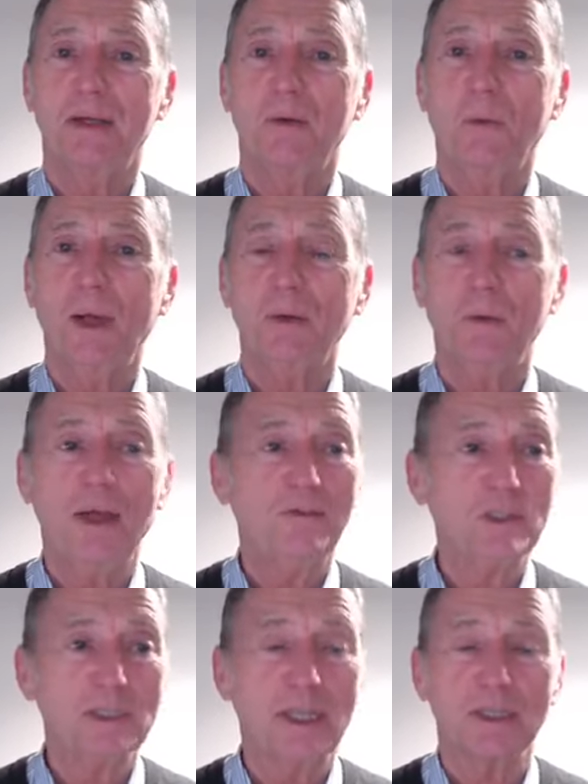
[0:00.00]
why
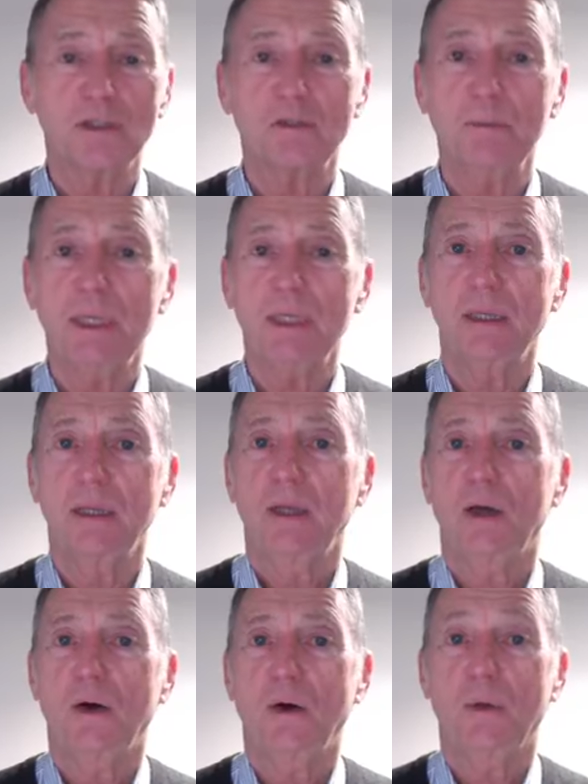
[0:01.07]
have you sent this to me?
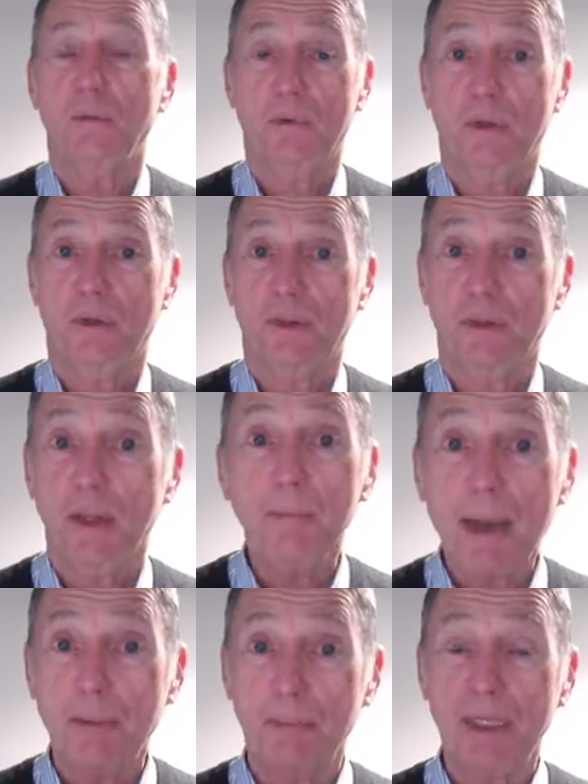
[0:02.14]
Or they
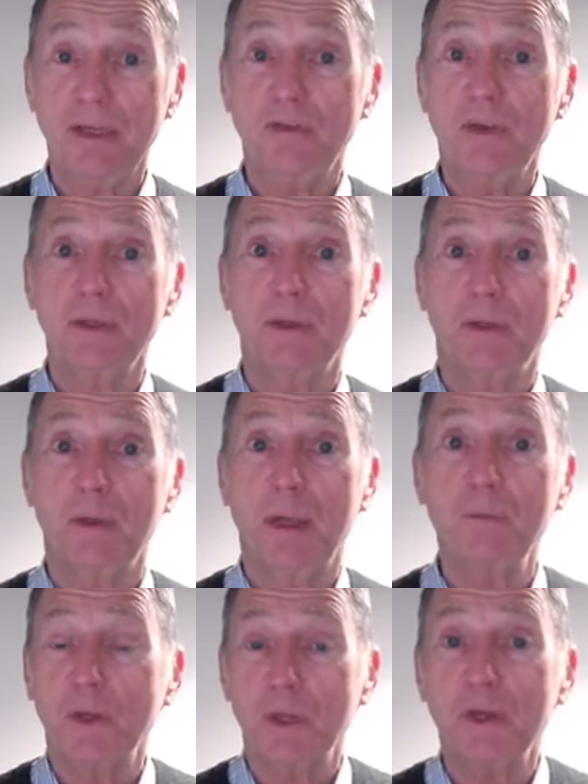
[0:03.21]
might believe in
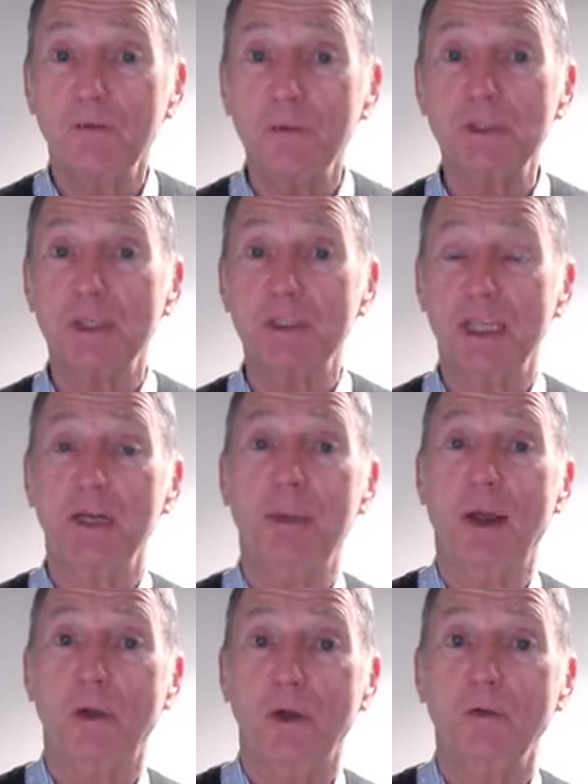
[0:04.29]
what the governments are saying
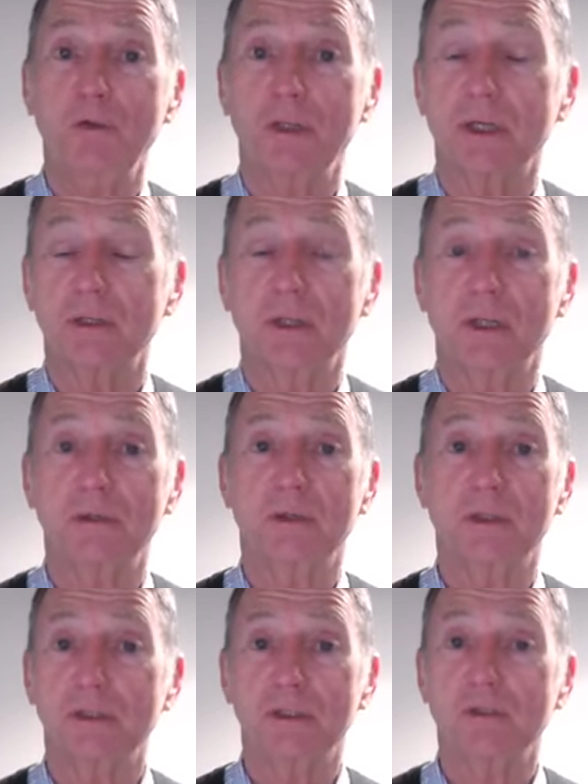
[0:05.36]
about COVID
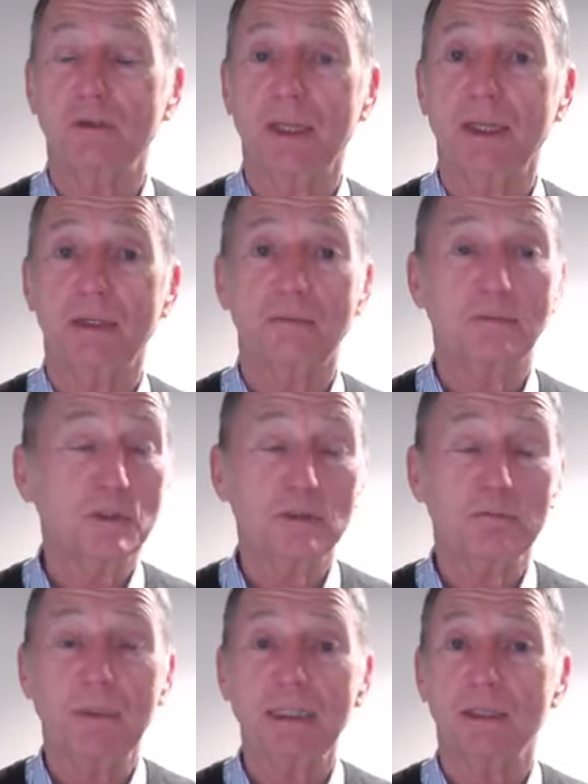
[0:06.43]
and stuff like that.
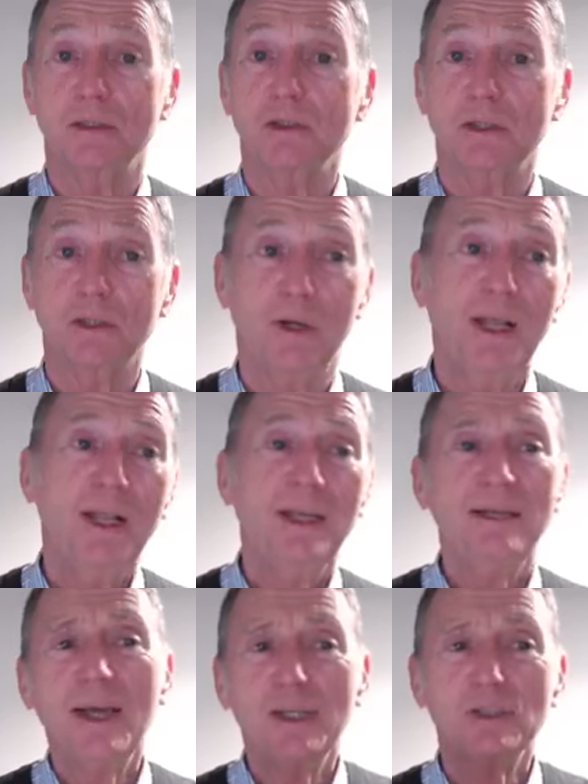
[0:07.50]
Doesn't matter. Just go,
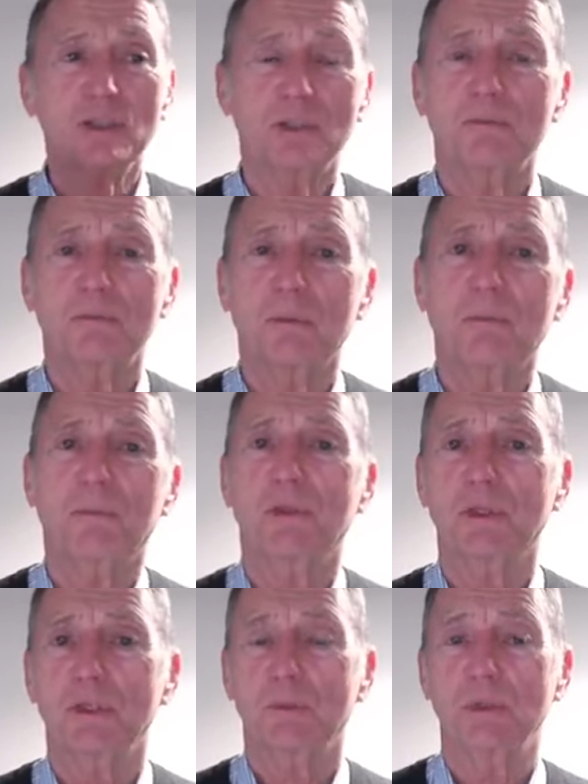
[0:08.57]
"Yeah, I just
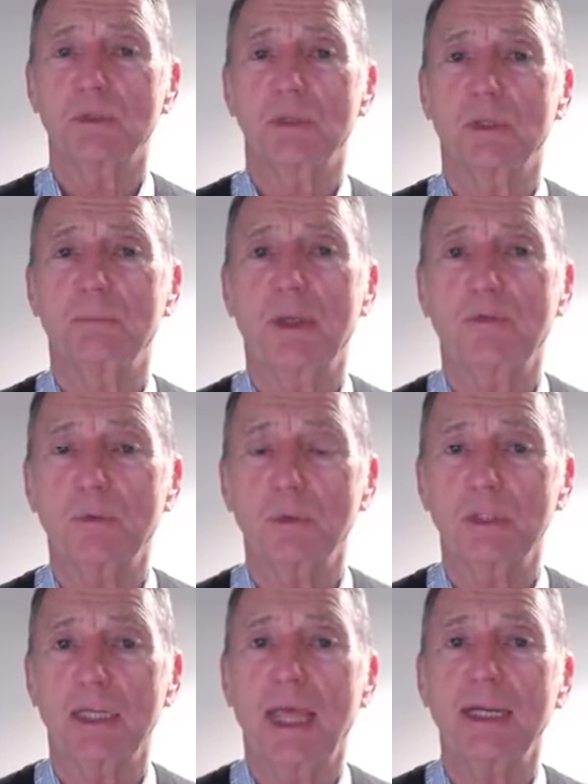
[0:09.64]
thought it was, if it
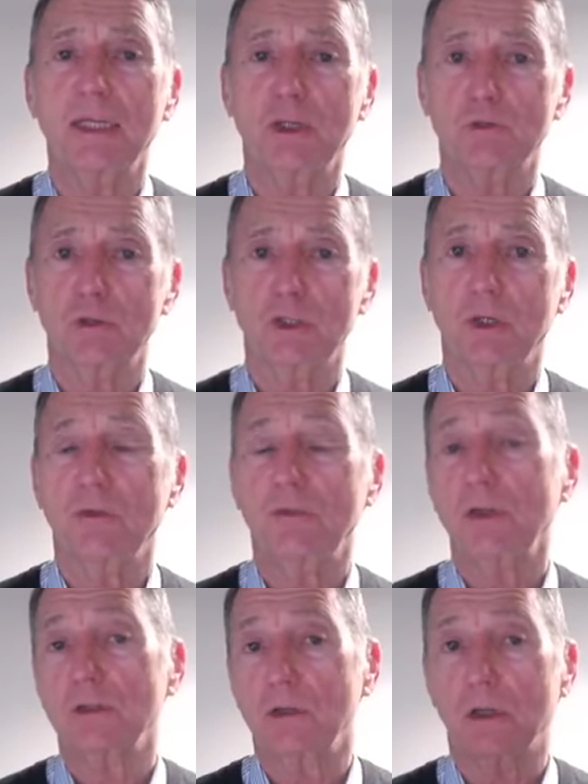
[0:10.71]
was any interest to you. If
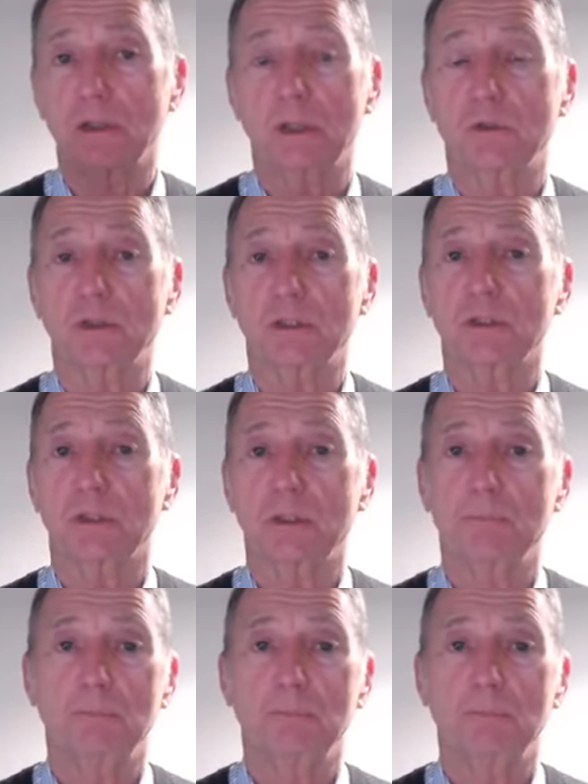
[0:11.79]
it's not, just,